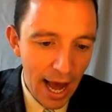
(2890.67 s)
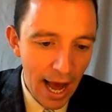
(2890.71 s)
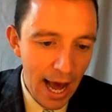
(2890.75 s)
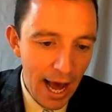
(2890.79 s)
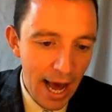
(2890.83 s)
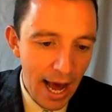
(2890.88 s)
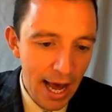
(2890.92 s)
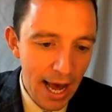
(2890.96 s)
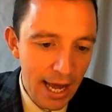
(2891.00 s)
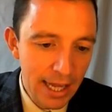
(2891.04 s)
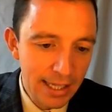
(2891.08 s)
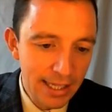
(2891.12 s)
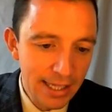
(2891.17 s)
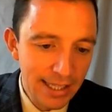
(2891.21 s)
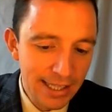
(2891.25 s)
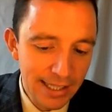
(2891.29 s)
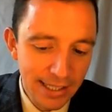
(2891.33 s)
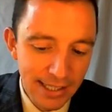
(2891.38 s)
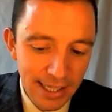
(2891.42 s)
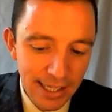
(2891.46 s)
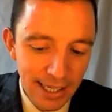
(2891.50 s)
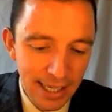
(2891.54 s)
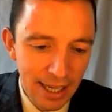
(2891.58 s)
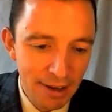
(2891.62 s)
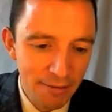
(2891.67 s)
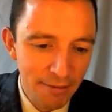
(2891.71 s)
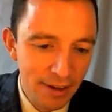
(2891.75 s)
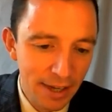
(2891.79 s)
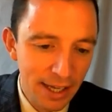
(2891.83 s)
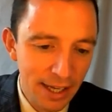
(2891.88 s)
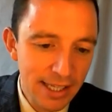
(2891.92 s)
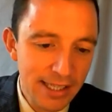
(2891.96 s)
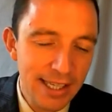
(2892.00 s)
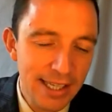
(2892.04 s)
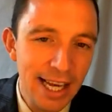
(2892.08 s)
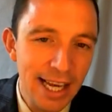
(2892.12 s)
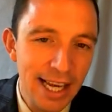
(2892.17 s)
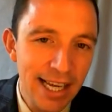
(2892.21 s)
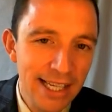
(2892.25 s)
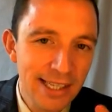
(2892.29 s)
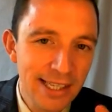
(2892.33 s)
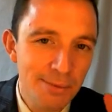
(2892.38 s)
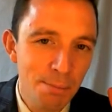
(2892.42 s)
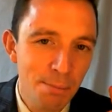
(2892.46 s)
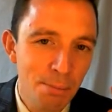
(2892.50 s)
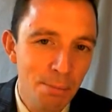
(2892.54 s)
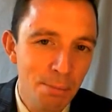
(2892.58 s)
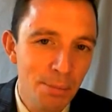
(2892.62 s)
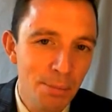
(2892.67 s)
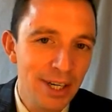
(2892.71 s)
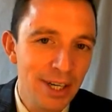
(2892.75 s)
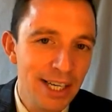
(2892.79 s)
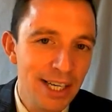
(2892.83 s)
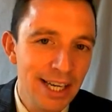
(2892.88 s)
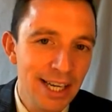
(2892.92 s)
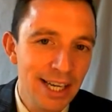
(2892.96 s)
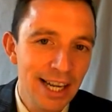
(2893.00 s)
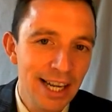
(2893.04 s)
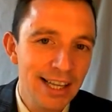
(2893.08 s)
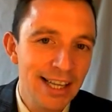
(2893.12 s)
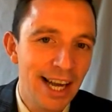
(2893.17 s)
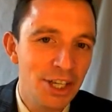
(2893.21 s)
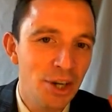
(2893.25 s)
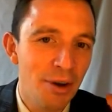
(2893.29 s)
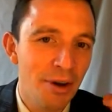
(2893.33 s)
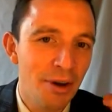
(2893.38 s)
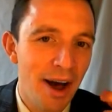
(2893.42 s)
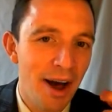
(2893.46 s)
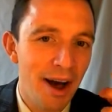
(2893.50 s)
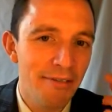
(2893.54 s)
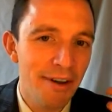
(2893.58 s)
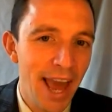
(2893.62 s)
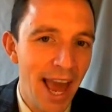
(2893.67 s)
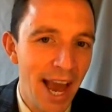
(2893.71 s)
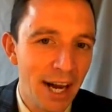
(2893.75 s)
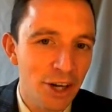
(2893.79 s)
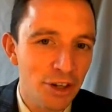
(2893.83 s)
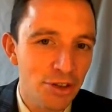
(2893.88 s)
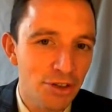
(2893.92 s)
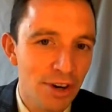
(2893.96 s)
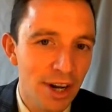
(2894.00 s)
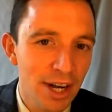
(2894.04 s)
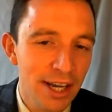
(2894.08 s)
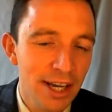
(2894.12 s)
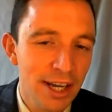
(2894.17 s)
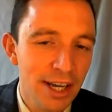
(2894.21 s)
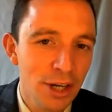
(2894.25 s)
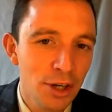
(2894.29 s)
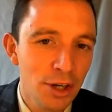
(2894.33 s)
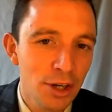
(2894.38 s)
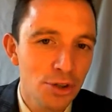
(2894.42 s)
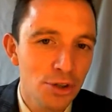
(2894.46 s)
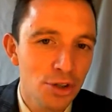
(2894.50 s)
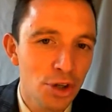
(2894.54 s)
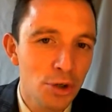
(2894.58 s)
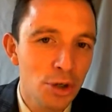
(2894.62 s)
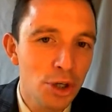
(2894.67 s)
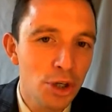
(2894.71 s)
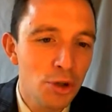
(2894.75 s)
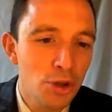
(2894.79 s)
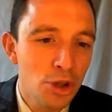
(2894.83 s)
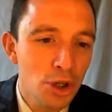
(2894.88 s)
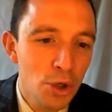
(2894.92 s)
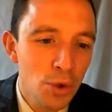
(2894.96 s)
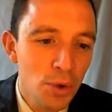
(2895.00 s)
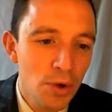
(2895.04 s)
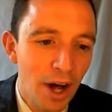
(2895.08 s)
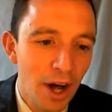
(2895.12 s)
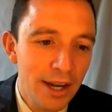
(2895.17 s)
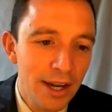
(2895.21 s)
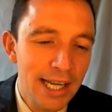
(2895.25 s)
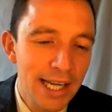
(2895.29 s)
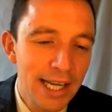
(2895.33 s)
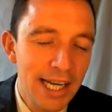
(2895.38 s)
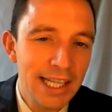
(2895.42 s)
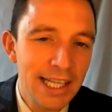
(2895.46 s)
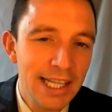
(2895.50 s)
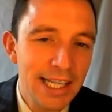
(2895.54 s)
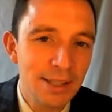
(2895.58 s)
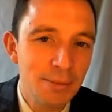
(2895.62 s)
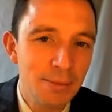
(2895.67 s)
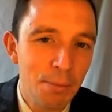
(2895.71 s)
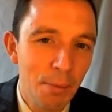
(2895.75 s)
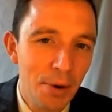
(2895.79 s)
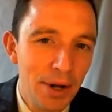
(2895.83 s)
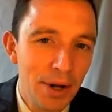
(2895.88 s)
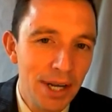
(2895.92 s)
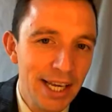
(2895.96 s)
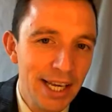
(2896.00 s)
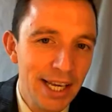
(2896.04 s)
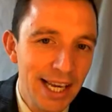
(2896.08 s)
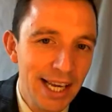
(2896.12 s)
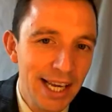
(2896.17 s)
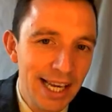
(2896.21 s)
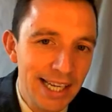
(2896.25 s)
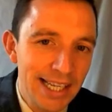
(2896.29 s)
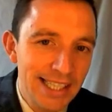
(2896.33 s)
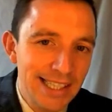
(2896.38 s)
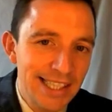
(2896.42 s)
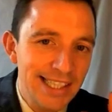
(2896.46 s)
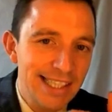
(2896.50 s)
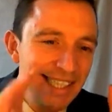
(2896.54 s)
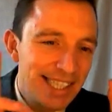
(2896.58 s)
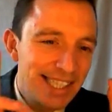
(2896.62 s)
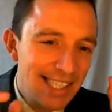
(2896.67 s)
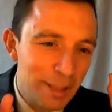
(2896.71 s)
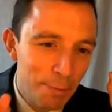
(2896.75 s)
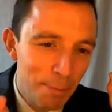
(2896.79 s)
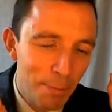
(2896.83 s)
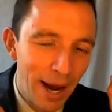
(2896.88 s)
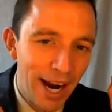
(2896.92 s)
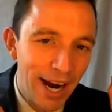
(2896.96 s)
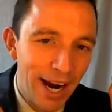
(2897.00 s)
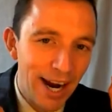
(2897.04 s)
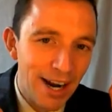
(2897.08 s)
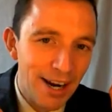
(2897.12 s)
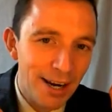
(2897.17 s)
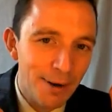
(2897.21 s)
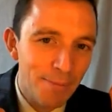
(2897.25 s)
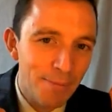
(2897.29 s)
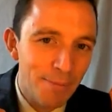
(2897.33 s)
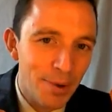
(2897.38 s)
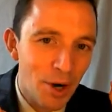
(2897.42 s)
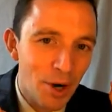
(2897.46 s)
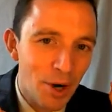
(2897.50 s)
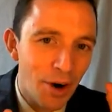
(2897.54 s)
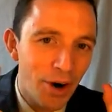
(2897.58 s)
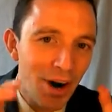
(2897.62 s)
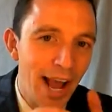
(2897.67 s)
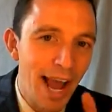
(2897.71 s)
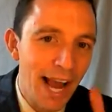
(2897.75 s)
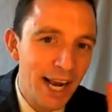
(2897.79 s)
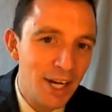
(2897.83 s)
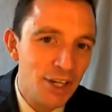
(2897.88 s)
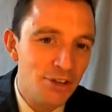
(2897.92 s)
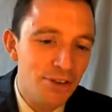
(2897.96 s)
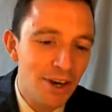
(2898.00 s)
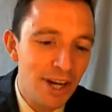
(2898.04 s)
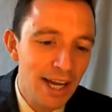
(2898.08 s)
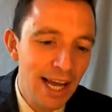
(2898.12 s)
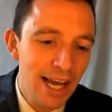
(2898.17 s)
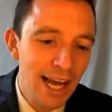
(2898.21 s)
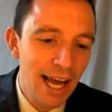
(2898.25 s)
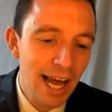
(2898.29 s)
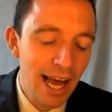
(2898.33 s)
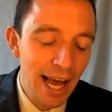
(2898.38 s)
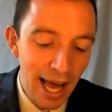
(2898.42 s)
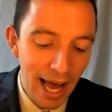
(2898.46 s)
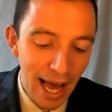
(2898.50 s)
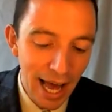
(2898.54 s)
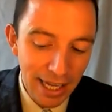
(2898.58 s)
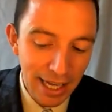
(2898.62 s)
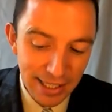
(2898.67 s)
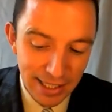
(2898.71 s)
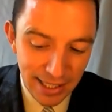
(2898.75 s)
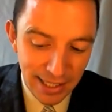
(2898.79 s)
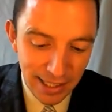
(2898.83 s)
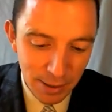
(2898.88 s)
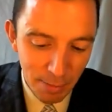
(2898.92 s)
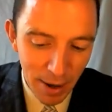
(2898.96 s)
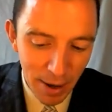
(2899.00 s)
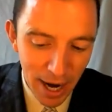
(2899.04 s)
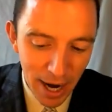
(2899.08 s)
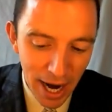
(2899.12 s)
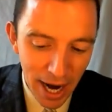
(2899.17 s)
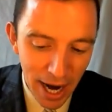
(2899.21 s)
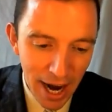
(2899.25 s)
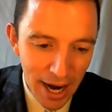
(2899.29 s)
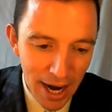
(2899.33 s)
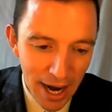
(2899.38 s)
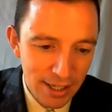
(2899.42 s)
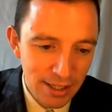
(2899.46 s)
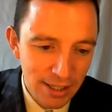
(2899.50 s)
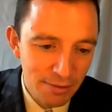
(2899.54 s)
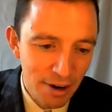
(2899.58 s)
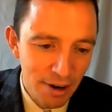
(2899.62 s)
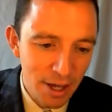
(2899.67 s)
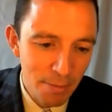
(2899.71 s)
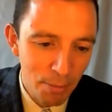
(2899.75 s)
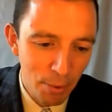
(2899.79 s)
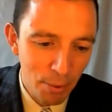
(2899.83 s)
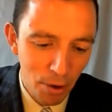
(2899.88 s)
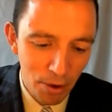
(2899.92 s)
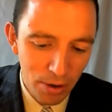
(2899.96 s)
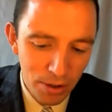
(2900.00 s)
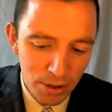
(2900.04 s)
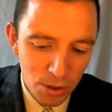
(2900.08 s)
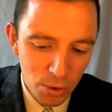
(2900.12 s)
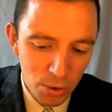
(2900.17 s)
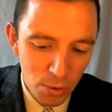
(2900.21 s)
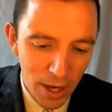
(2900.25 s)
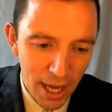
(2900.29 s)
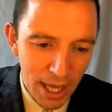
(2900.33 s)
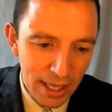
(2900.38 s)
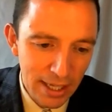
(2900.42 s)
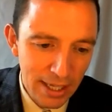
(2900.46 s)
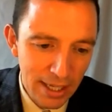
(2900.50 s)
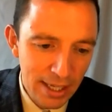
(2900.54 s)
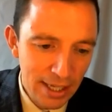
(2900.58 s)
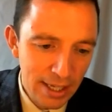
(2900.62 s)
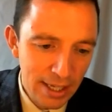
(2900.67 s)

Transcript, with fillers: And the significance is money that you have extra, so you do not need this money. It is spare or extra, and spare is very important as well.